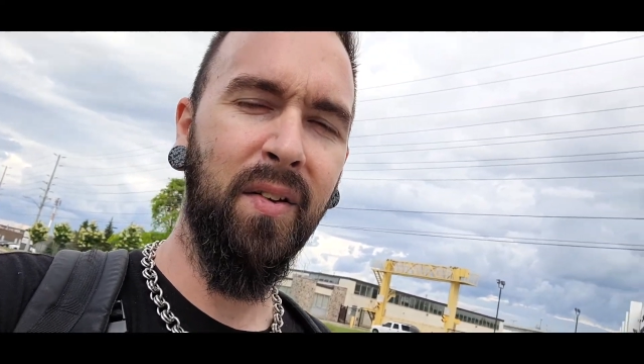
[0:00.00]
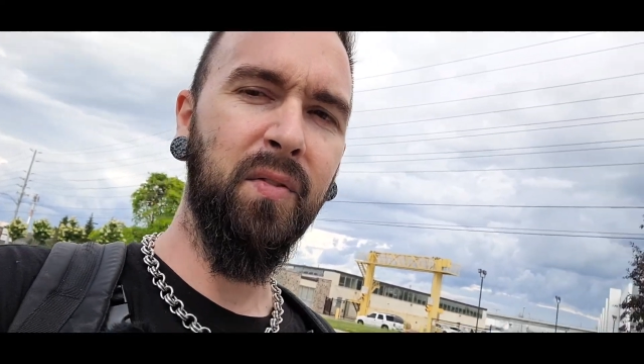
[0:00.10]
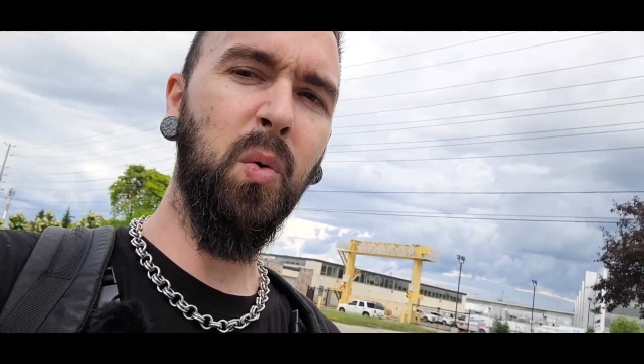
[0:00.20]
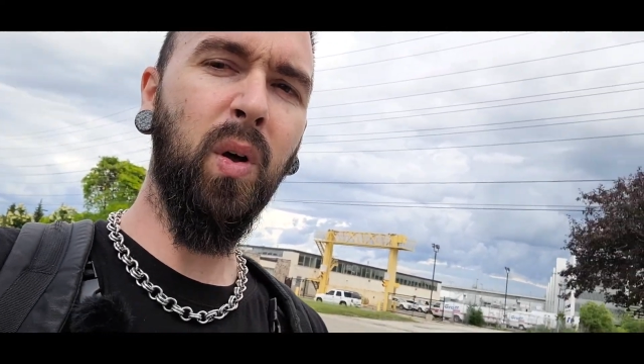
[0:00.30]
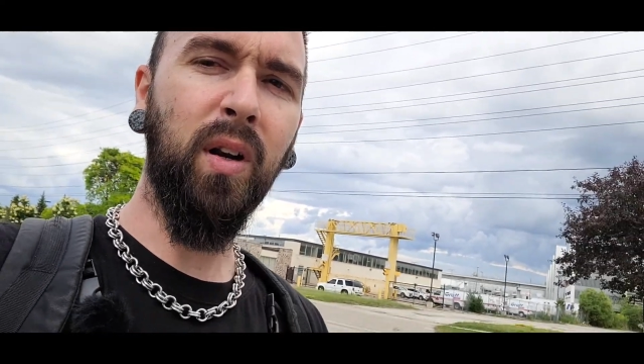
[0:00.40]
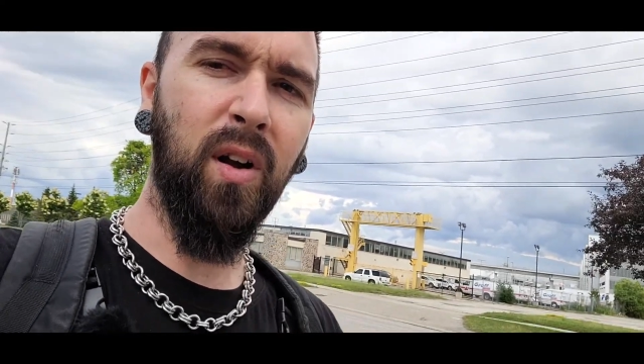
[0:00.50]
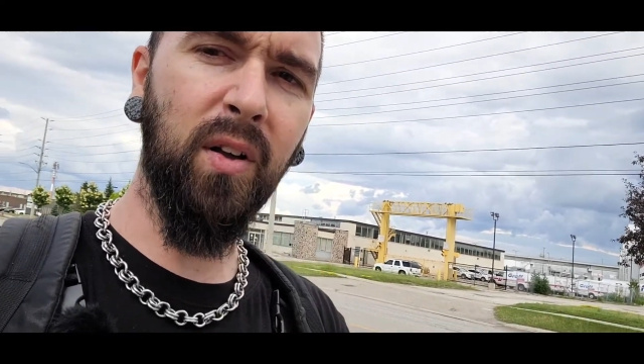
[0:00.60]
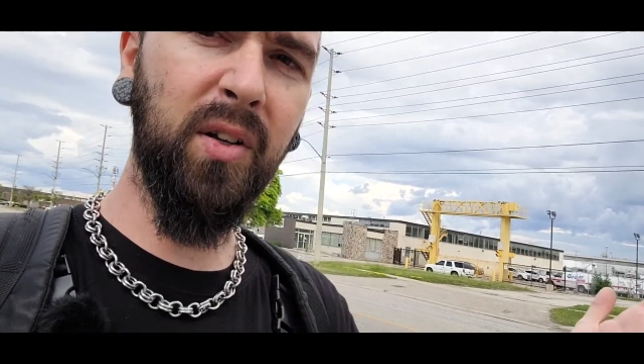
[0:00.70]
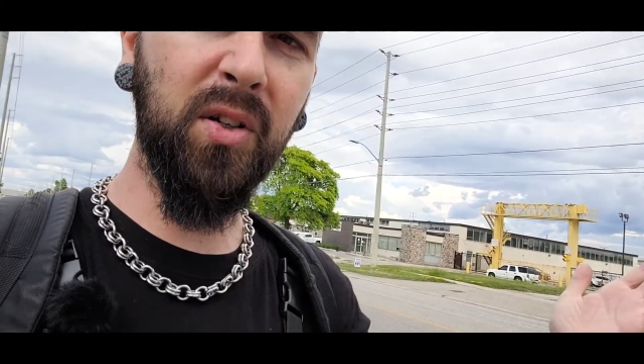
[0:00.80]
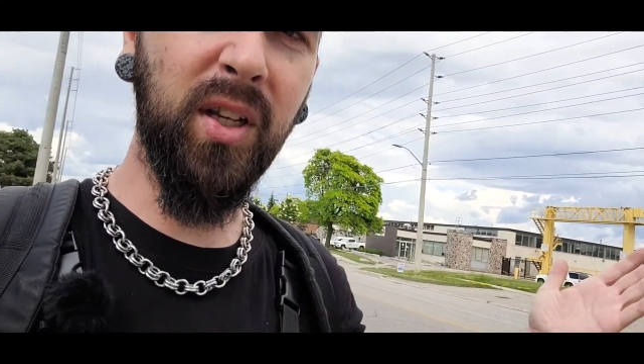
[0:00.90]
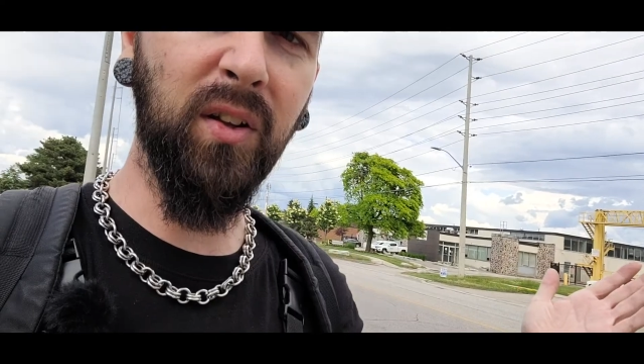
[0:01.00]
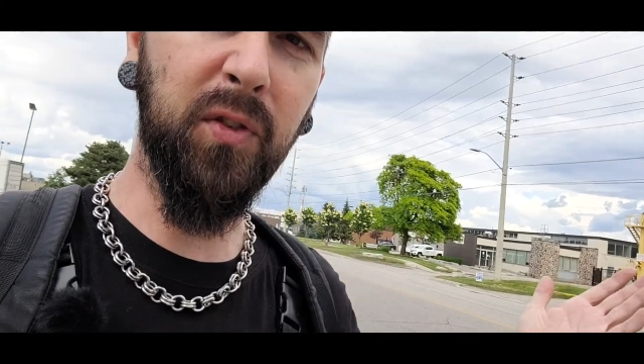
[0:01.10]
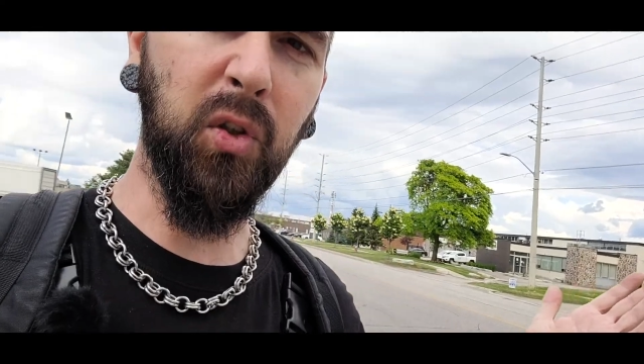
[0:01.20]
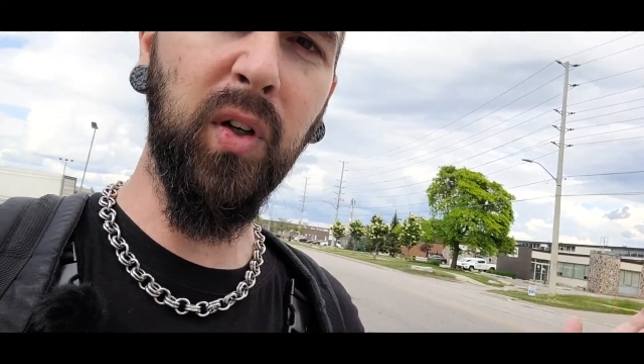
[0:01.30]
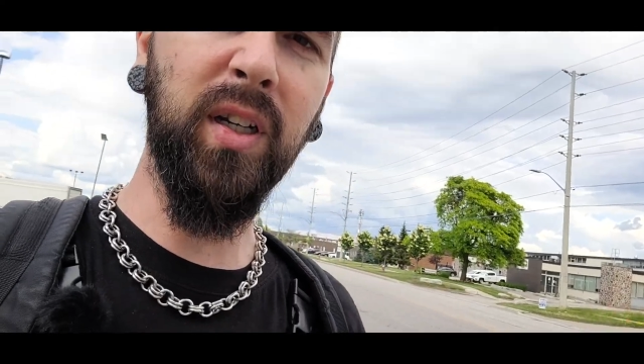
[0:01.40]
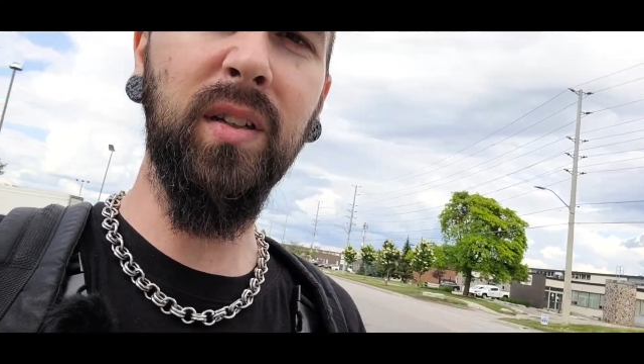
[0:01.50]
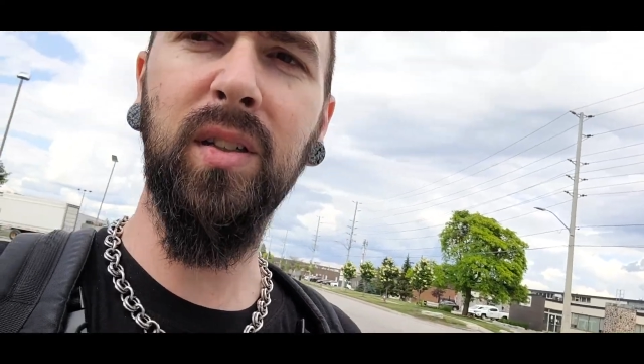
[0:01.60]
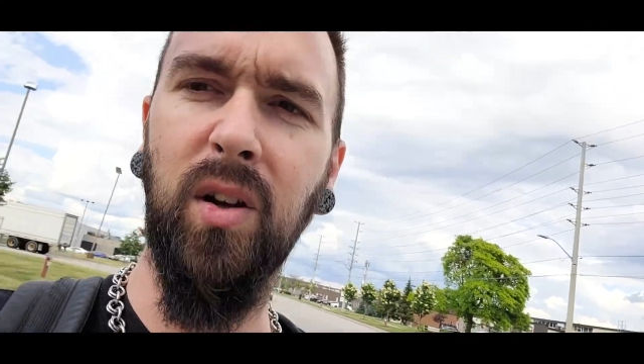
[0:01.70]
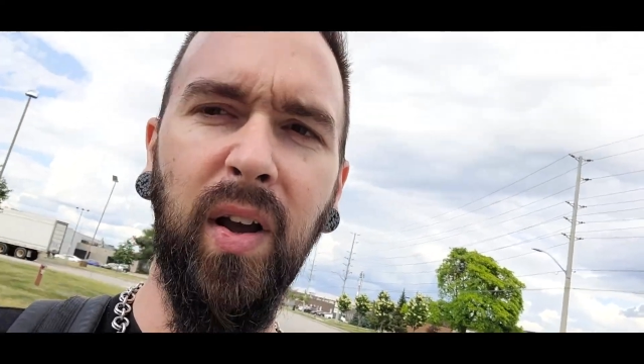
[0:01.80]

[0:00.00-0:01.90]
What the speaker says: If you want to call yourself trees, go